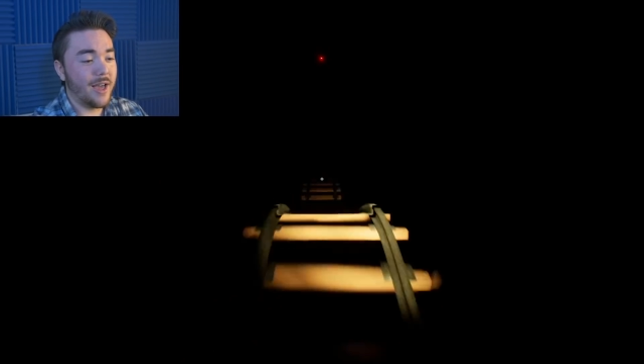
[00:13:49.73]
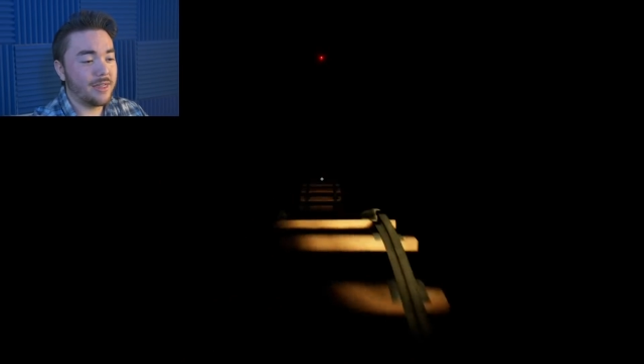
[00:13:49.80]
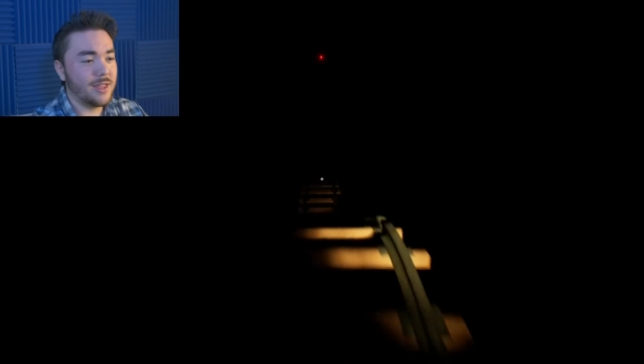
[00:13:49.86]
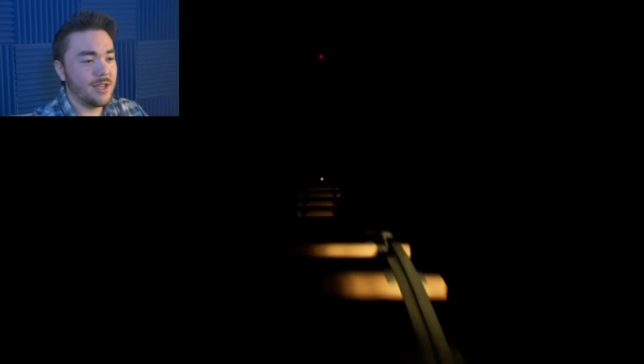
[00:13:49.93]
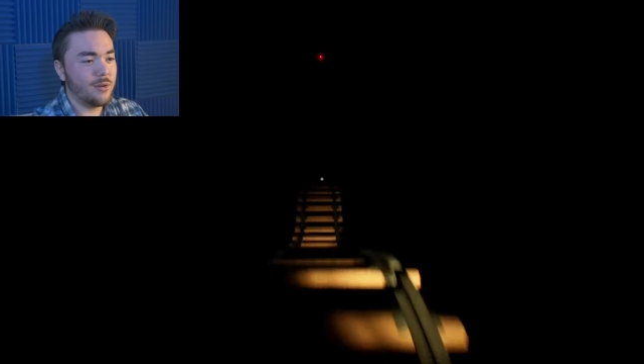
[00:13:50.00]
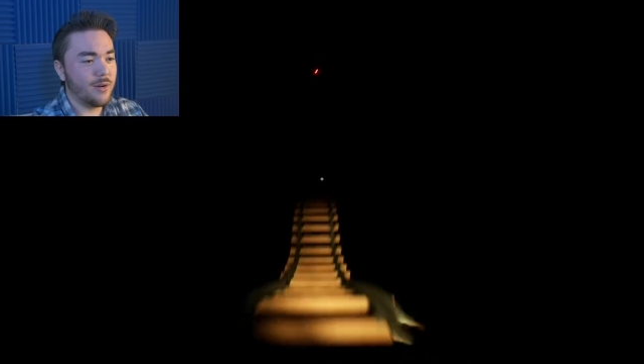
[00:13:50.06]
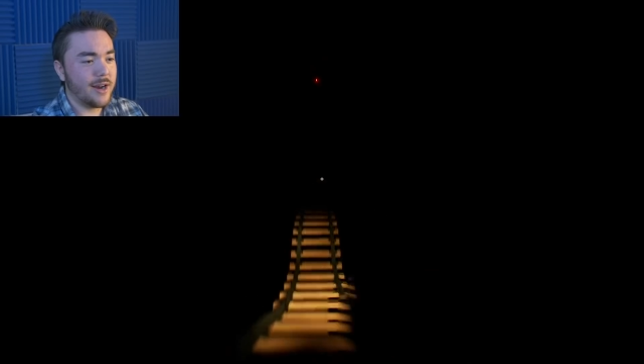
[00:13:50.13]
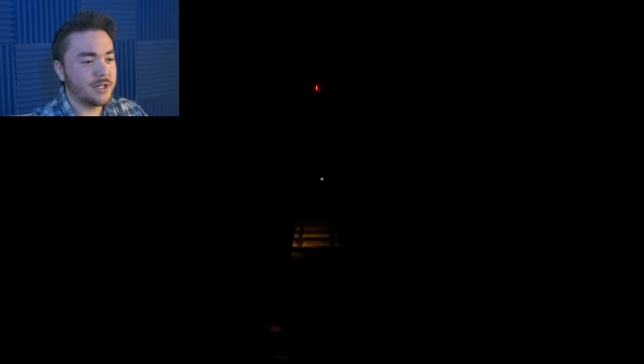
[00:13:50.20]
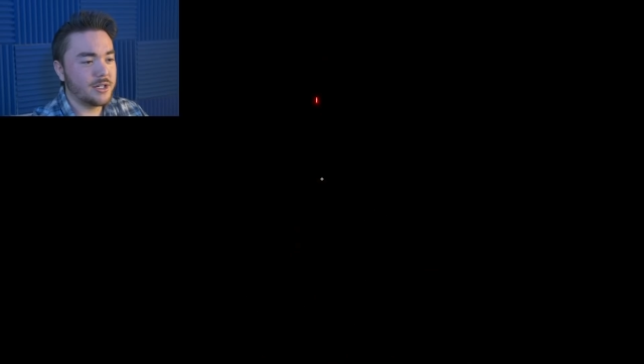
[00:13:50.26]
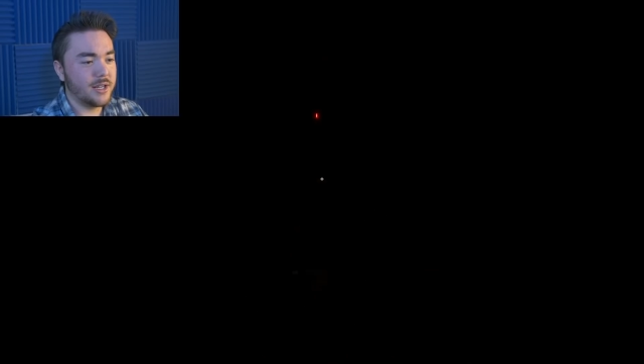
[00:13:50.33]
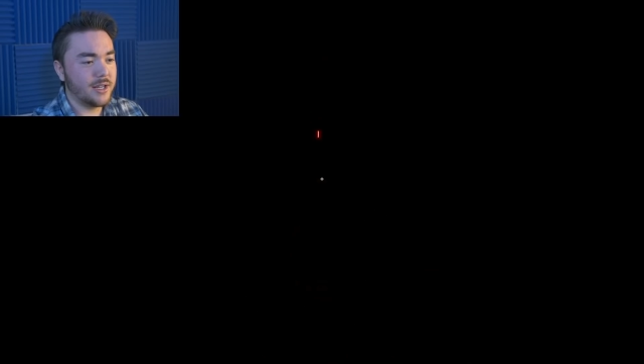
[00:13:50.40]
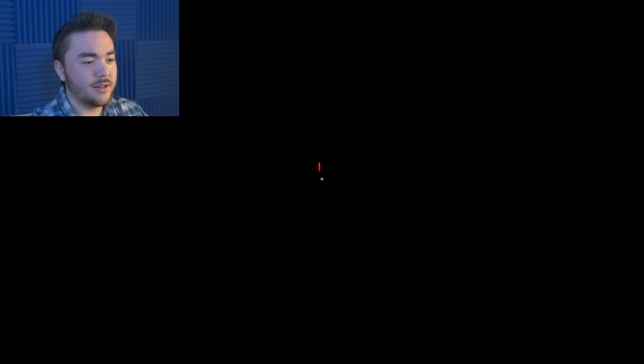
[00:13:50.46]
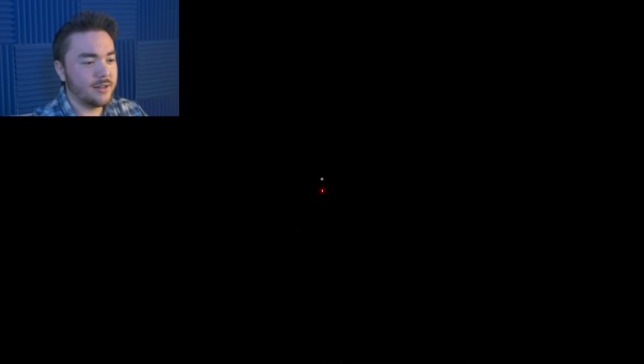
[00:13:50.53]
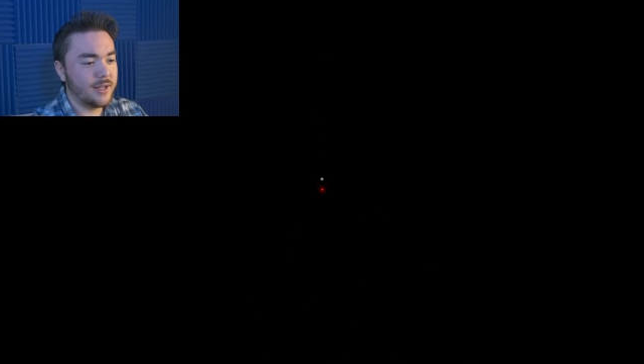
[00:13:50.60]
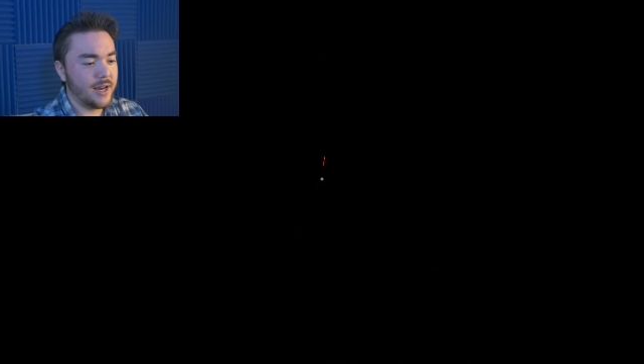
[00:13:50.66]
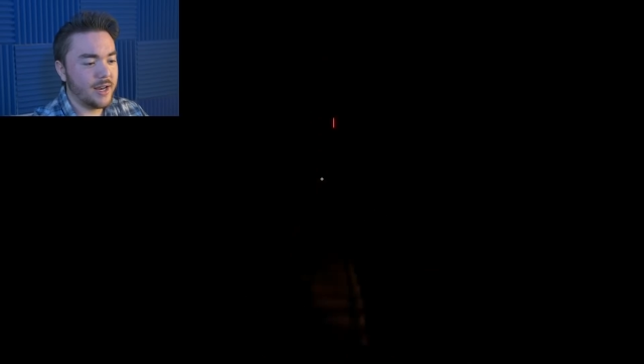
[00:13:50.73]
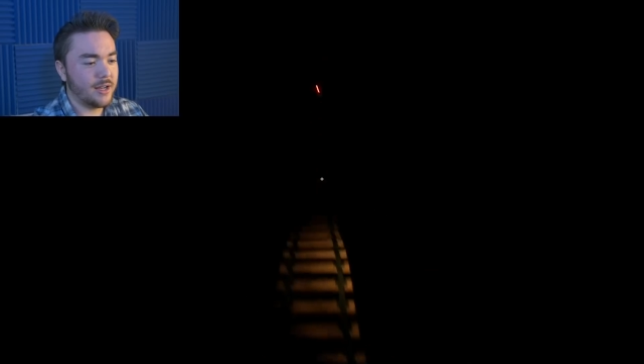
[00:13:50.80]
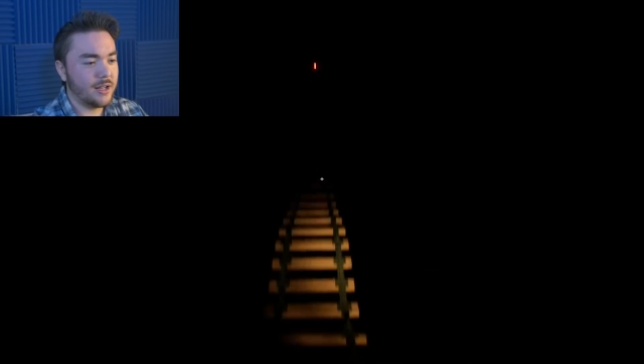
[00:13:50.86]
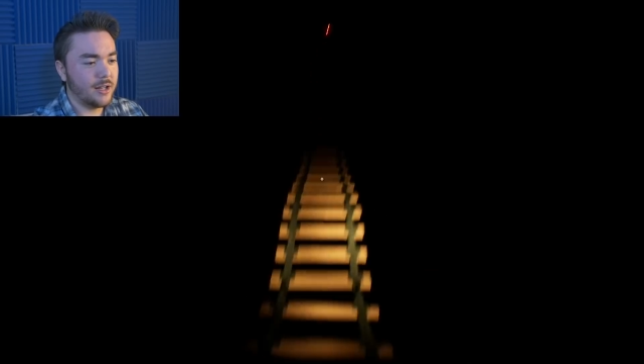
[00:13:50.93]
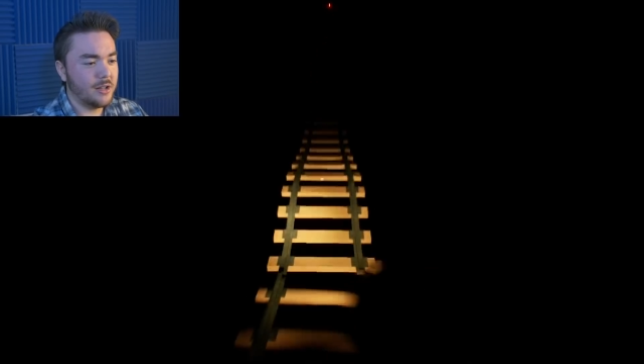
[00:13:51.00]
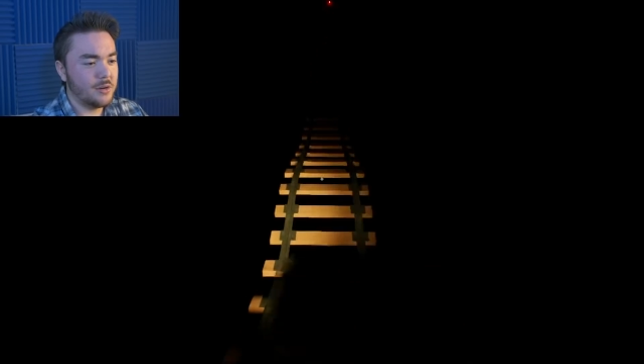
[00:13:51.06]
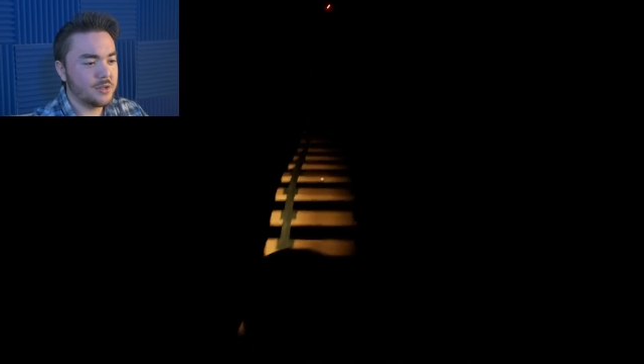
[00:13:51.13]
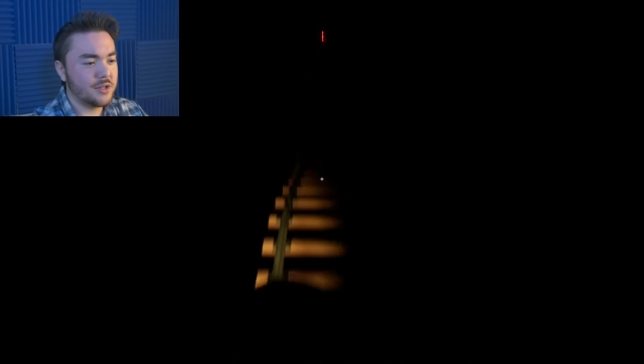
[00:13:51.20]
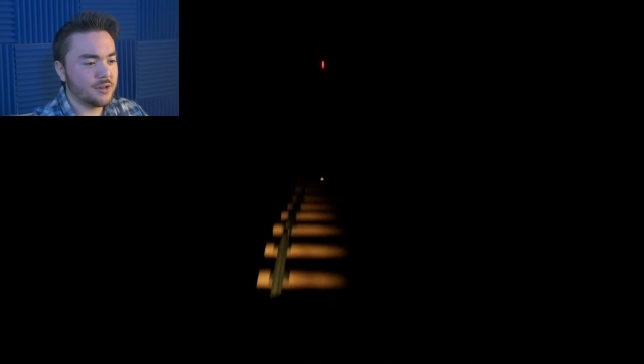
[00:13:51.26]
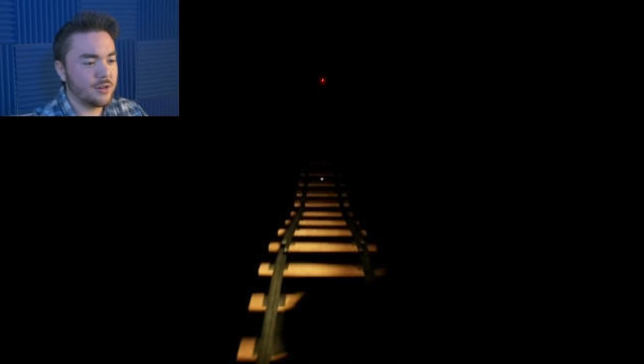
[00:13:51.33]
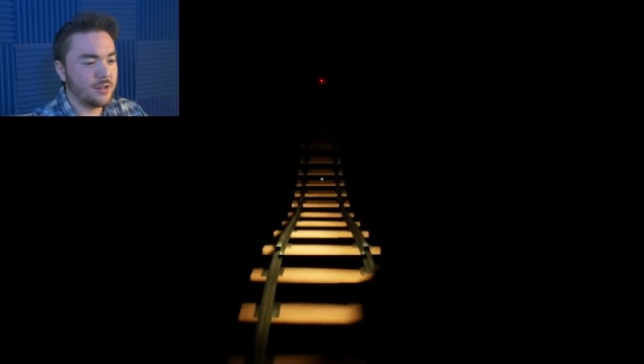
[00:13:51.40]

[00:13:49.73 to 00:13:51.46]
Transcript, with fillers: I think we're actually getting closer